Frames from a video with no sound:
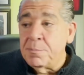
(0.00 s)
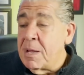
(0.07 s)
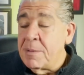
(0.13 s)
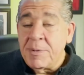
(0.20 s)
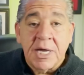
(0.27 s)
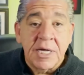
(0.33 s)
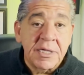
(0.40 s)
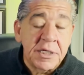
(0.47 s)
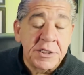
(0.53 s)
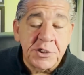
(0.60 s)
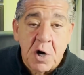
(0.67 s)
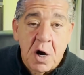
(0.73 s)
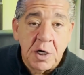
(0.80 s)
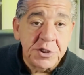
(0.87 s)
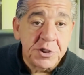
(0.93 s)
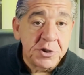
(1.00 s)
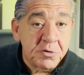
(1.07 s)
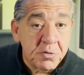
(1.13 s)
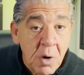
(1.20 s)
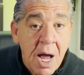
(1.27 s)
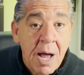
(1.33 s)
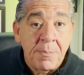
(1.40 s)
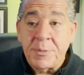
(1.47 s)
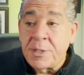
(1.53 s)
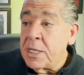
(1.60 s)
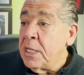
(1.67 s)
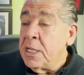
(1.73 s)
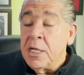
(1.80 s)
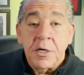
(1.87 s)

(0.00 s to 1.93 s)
maybe get the charges dropped.